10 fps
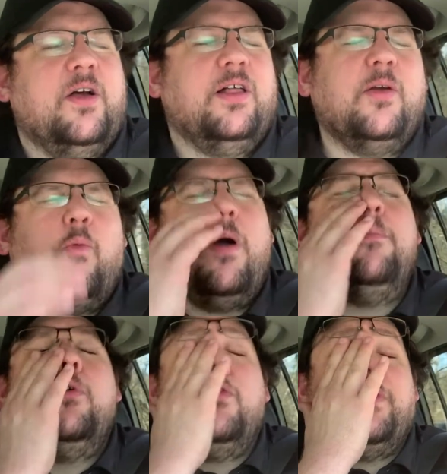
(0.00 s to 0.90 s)
Like, what
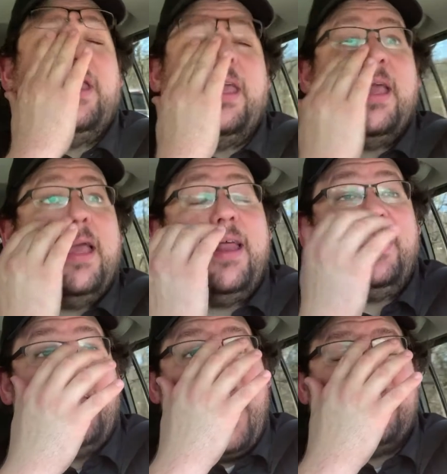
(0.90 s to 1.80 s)
movie in
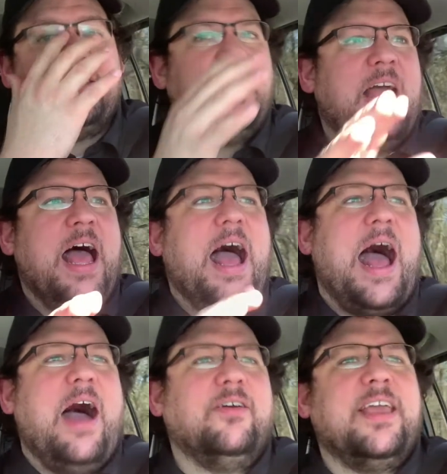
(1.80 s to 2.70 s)
the last,
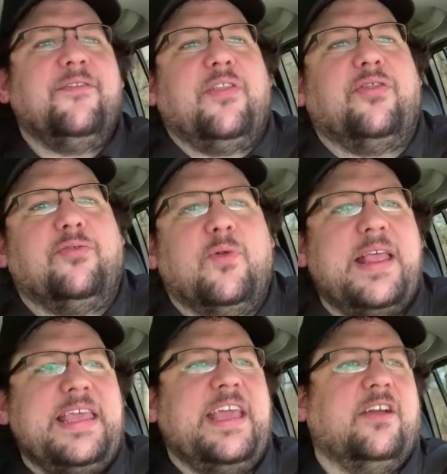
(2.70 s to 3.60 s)
I'll give it 3
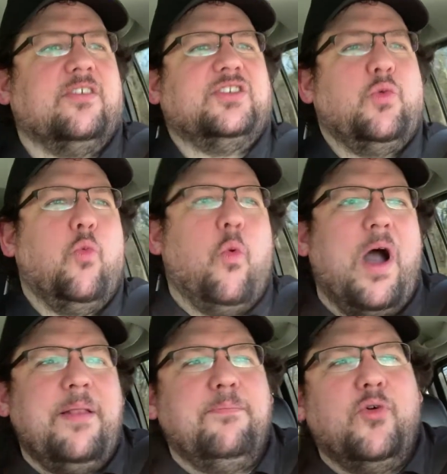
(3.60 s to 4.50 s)
years,
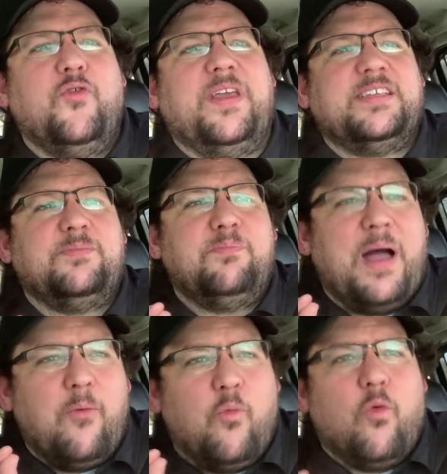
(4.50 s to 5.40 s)
what movies
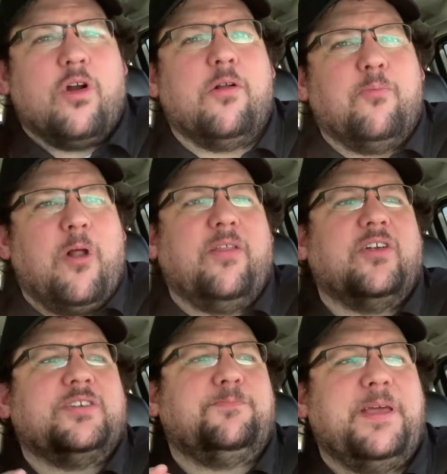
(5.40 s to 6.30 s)
by Warner
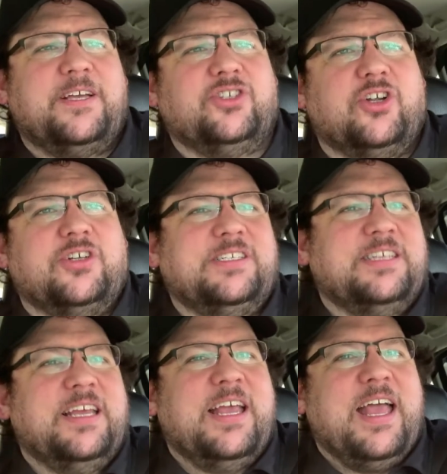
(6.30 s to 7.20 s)
Brothers Pictures